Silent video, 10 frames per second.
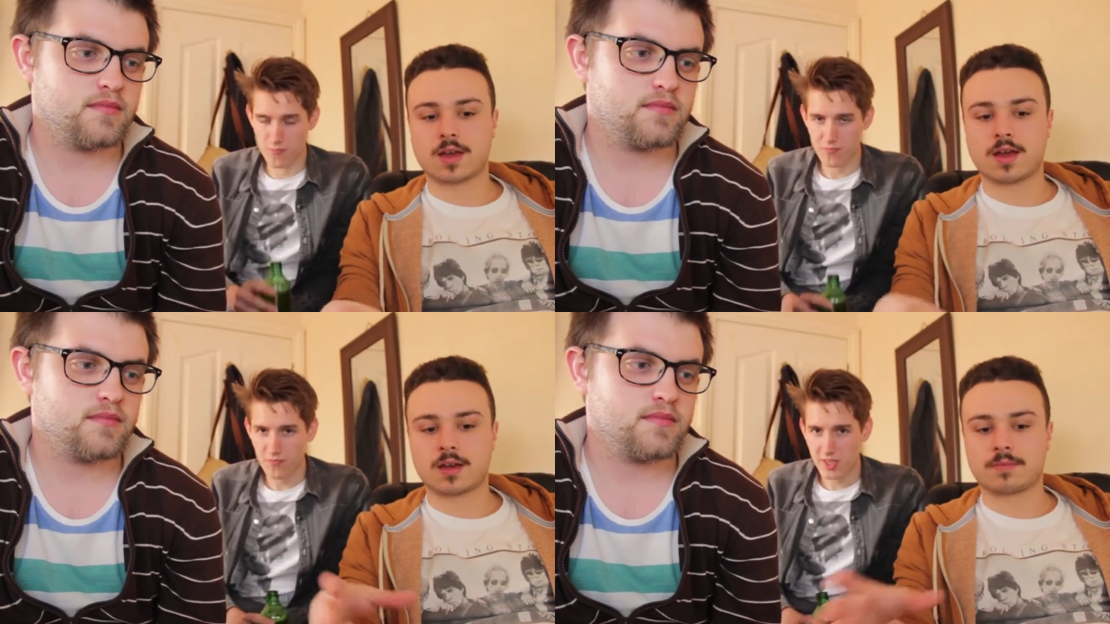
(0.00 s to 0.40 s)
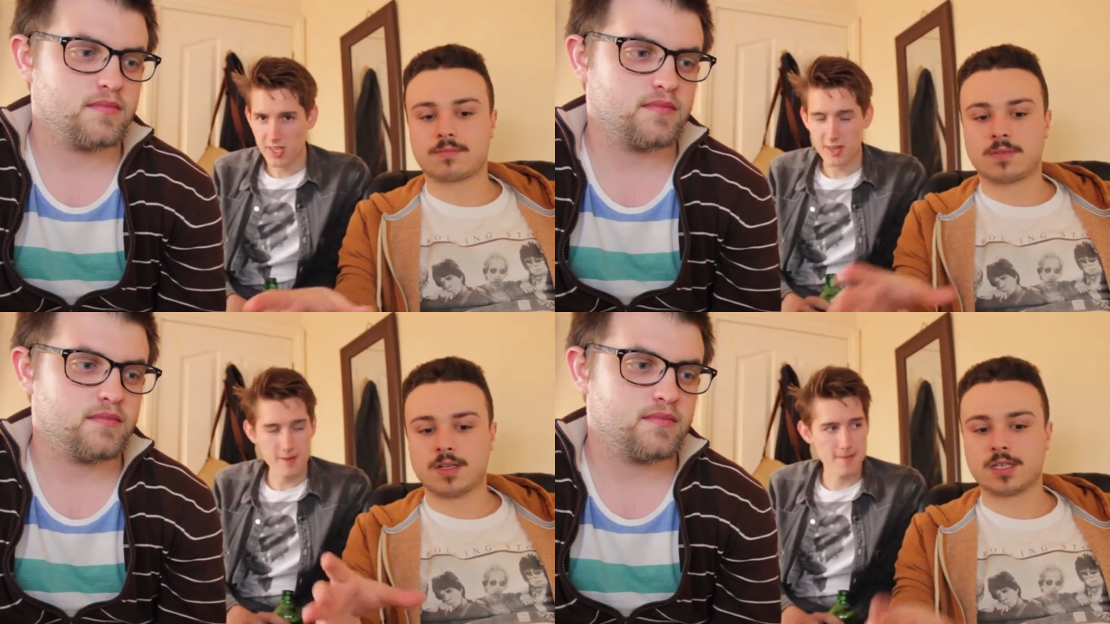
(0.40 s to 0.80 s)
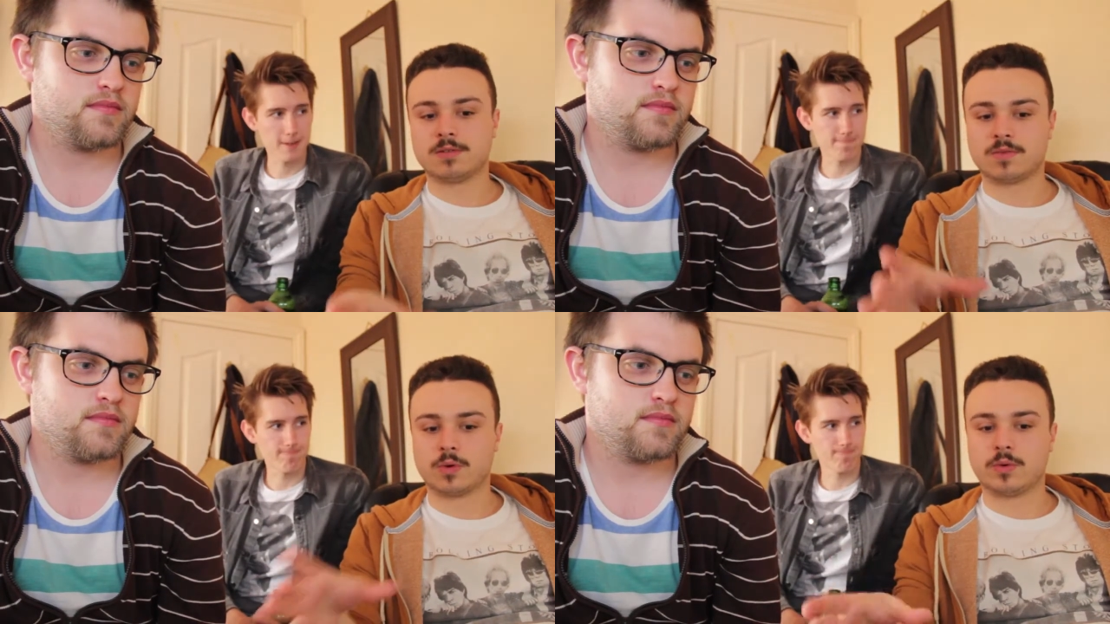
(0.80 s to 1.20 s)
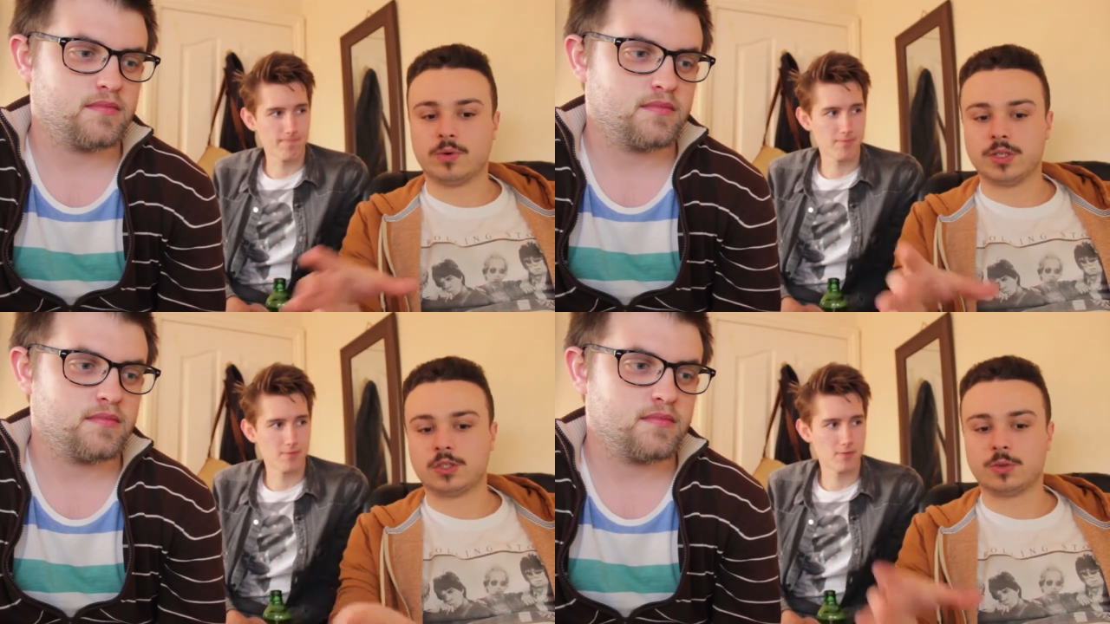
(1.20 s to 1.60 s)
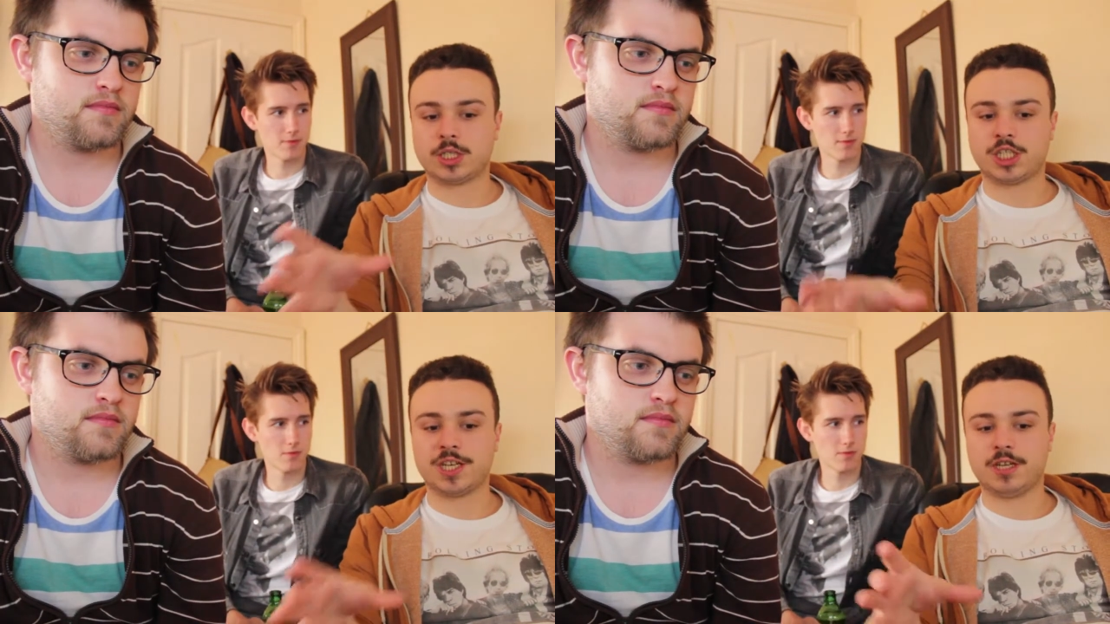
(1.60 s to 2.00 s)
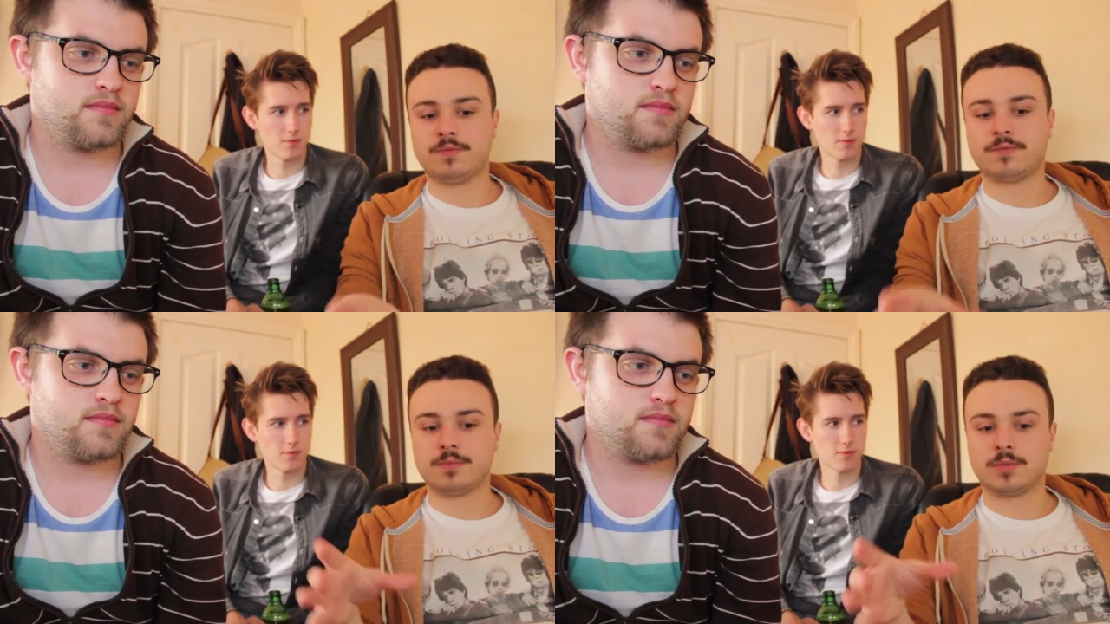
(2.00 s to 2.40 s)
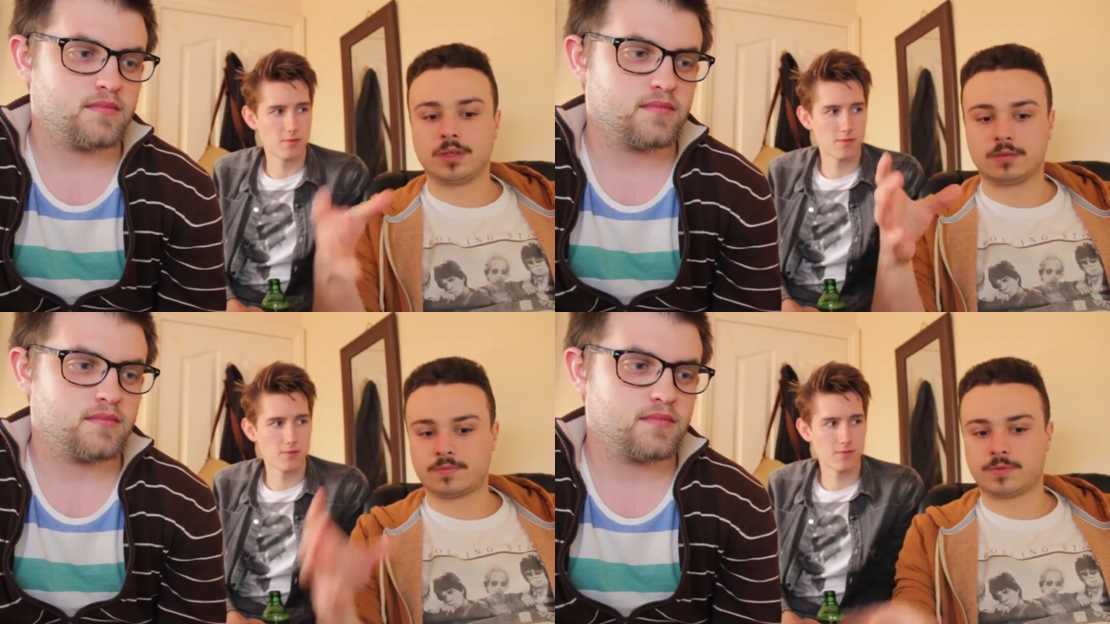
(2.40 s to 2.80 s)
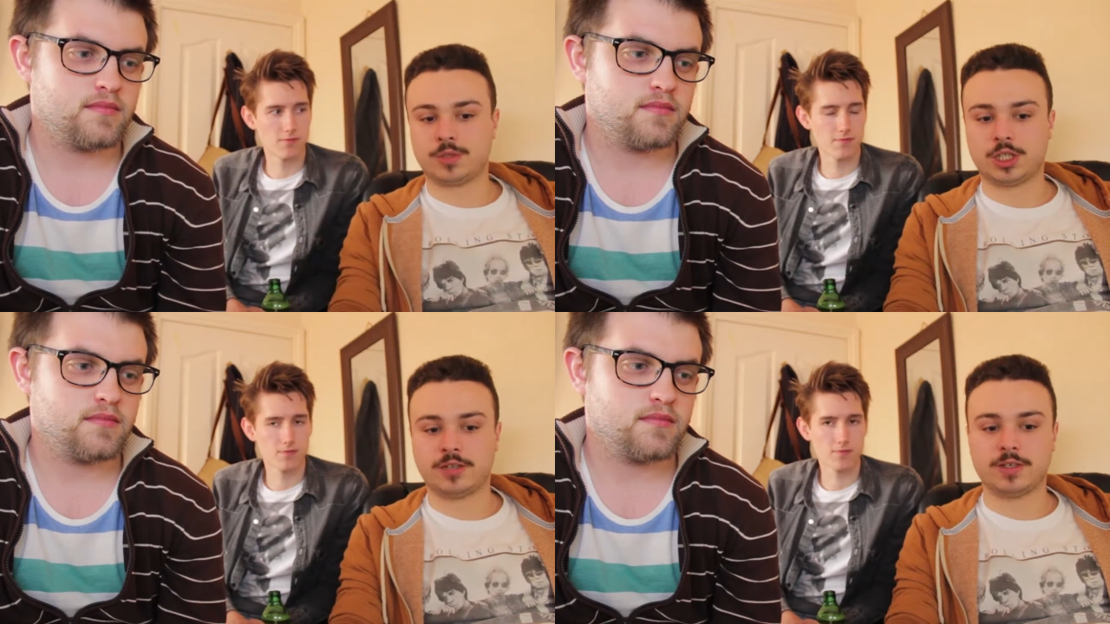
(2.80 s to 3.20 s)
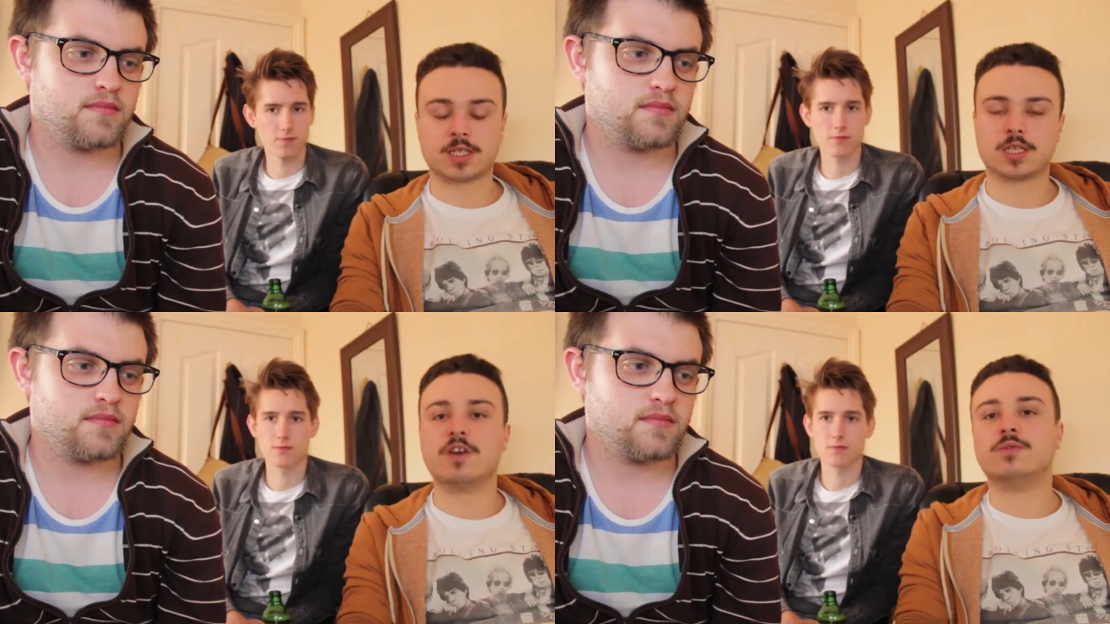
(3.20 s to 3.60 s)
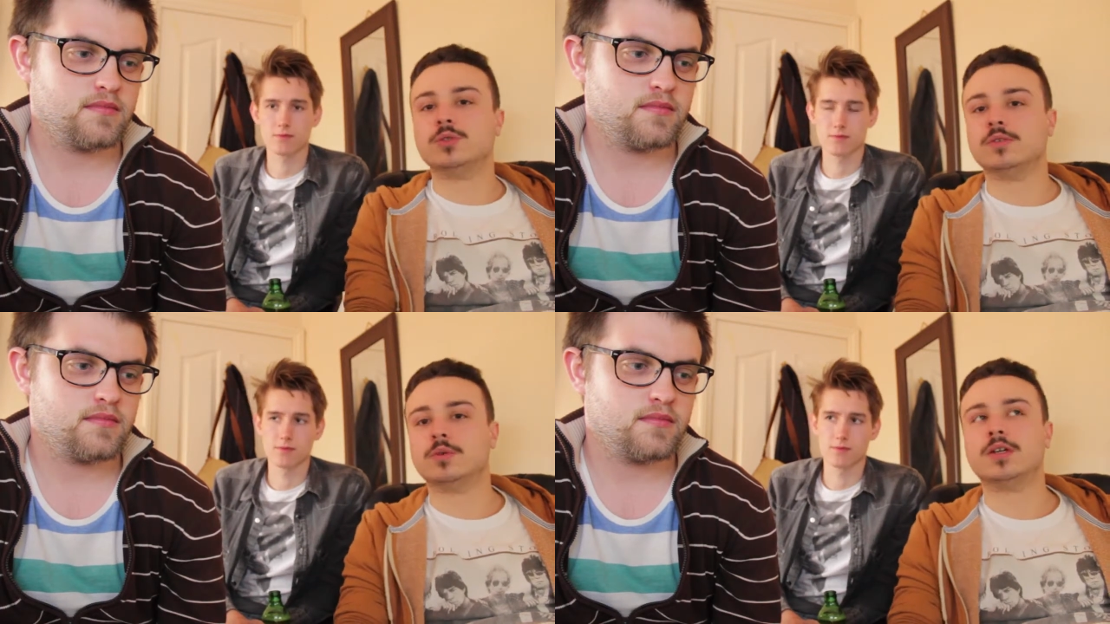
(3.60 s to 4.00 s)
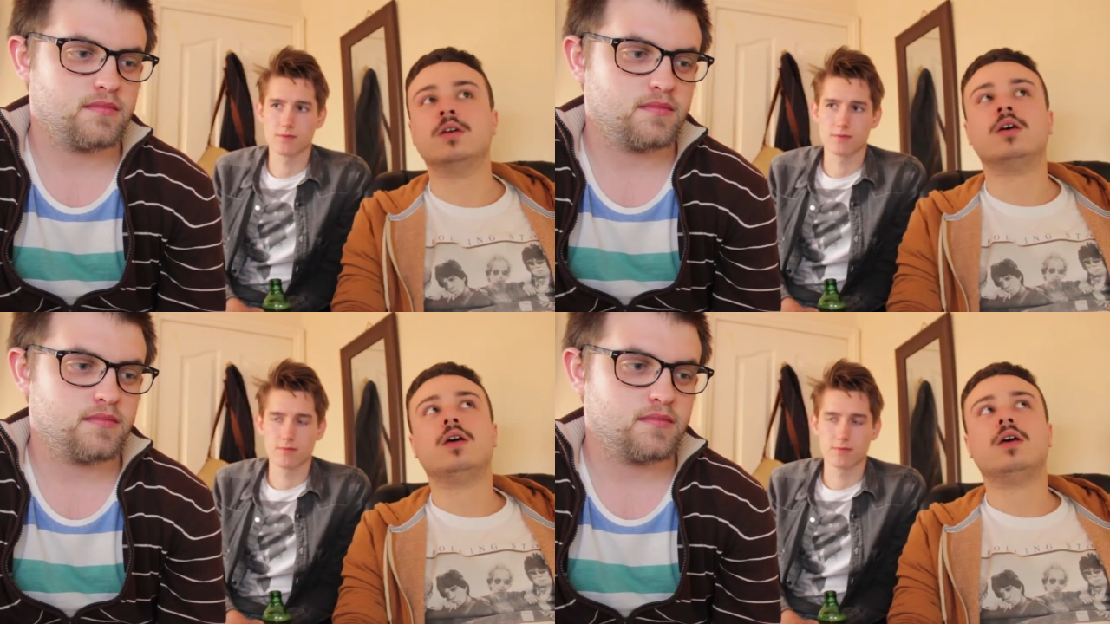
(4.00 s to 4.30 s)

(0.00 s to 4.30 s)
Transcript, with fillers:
Speaker 1: uh, in terms of what we wanted to achieve from the from the shoot itself was we were